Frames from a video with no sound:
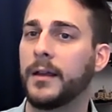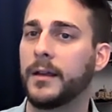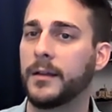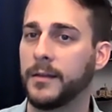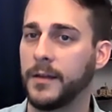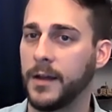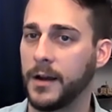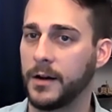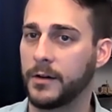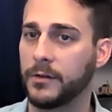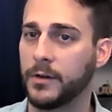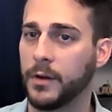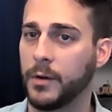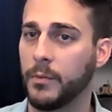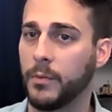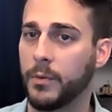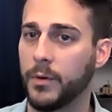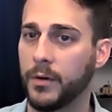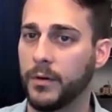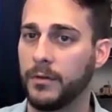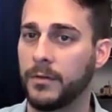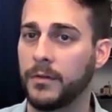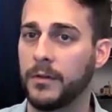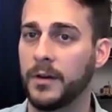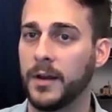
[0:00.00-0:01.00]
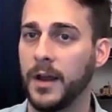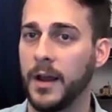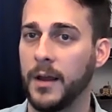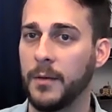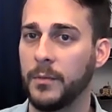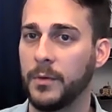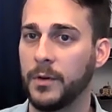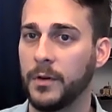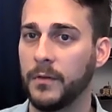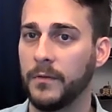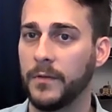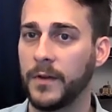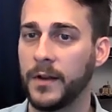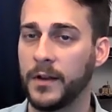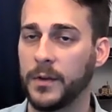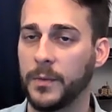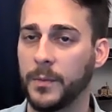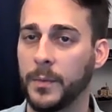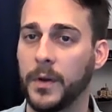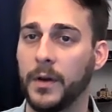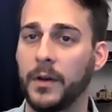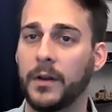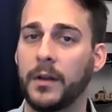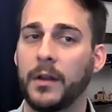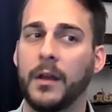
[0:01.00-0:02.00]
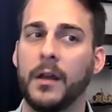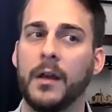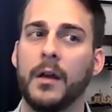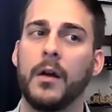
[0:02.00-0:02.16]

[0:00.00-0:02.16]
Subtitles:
is actually worth the time and investment.